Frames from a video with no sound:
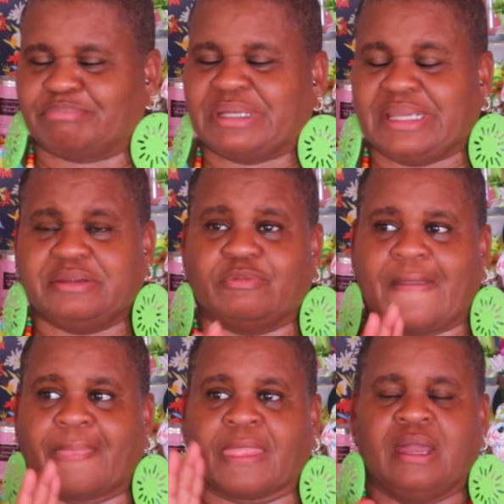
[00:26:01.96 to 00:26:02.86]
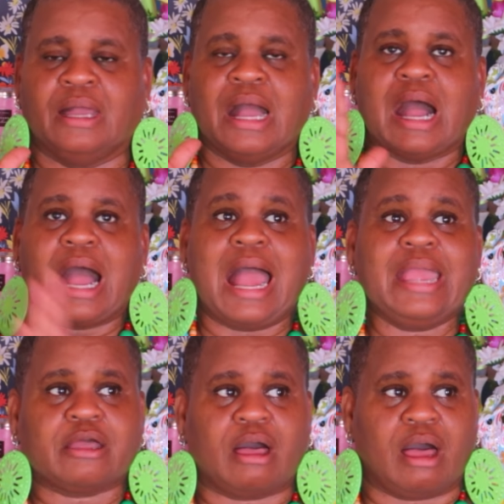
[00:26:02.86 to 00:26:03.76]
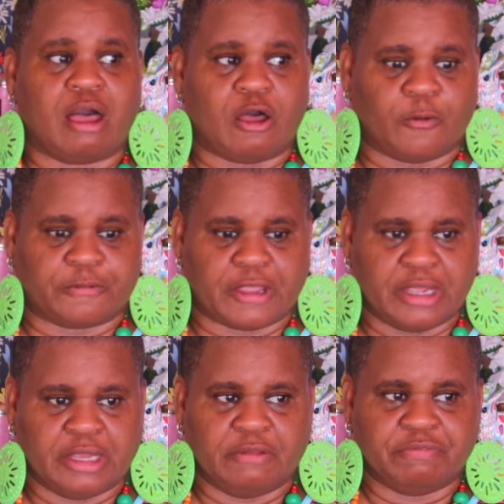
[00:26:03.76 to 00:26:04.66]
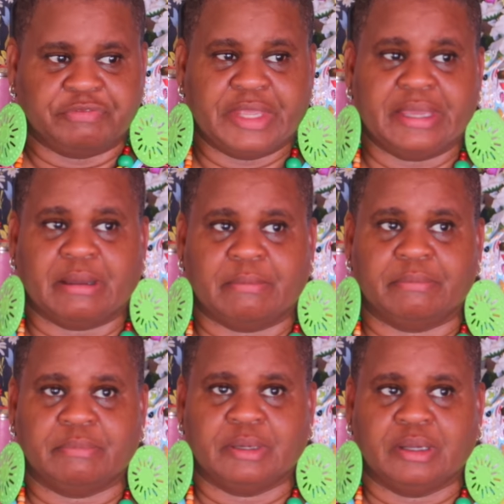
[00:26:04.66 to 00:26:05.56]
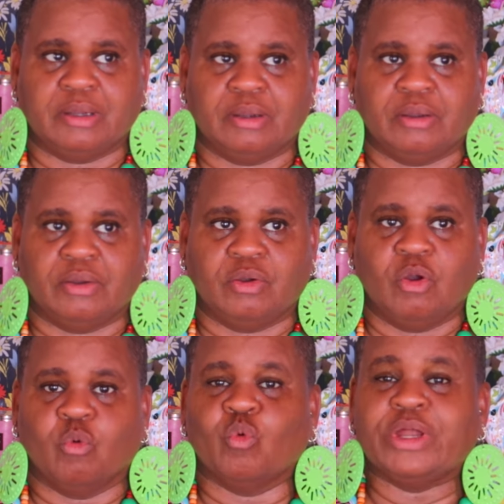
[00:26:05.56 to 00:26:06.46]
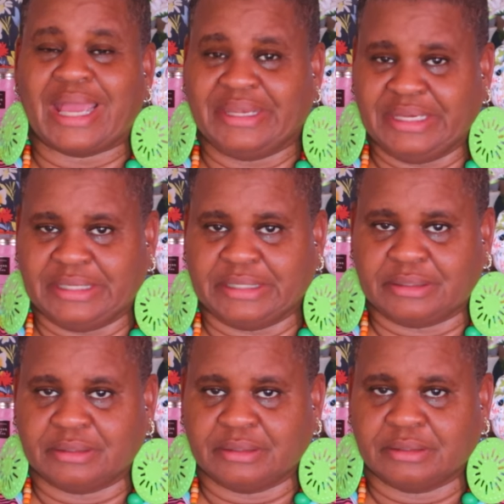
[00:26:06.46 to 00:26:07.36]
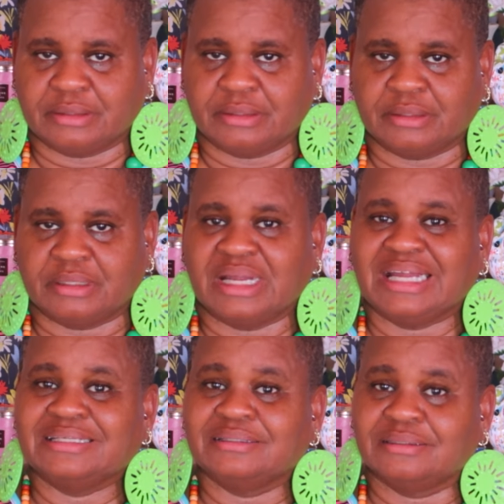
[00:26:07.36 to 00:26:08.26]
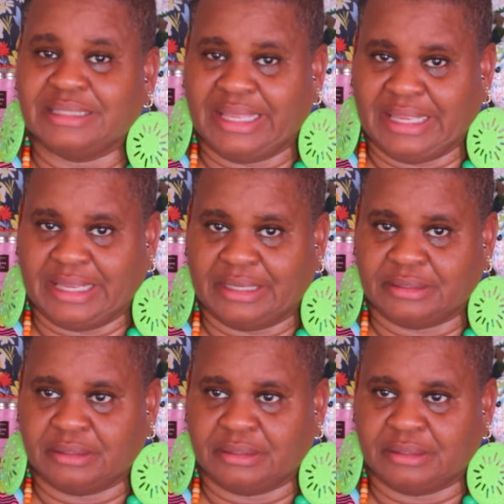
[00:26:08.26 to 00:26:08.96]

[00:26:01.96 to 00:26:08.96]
them. But anyway, I called them when I needed land.